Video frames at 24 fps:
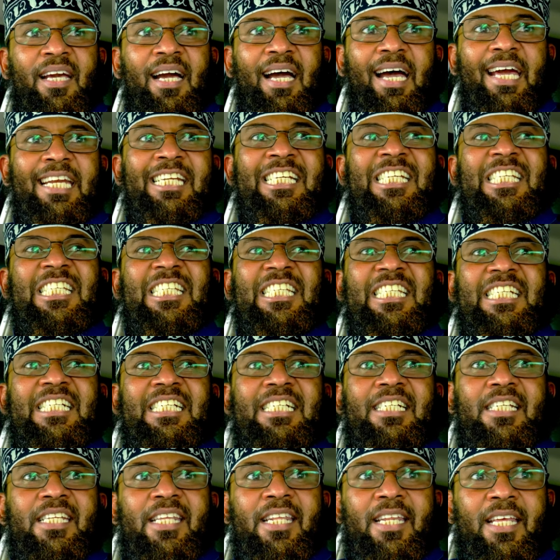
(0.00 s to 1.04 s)
and he
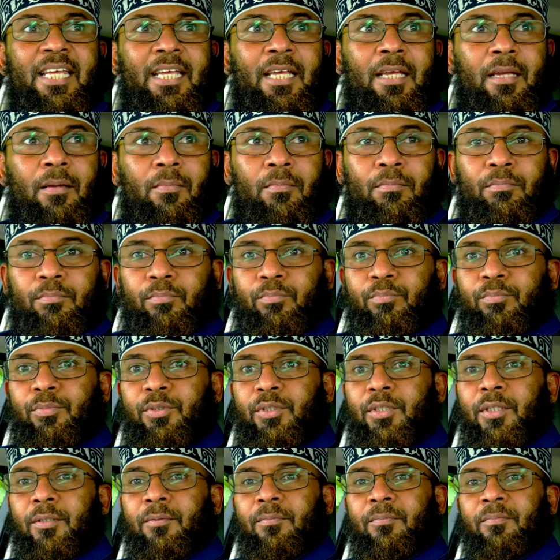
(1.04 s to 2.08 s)

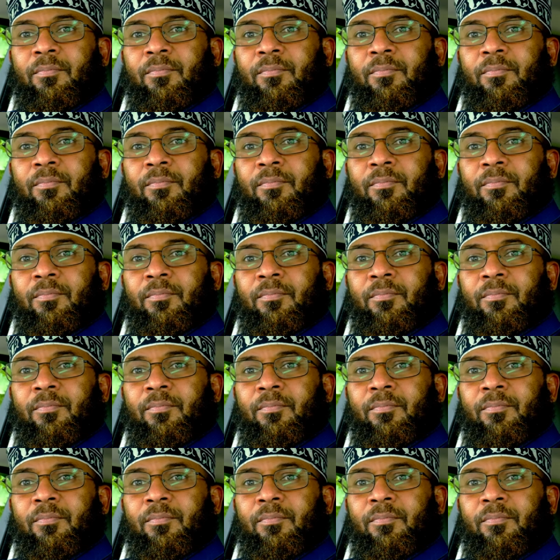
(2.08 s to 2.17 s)
screams.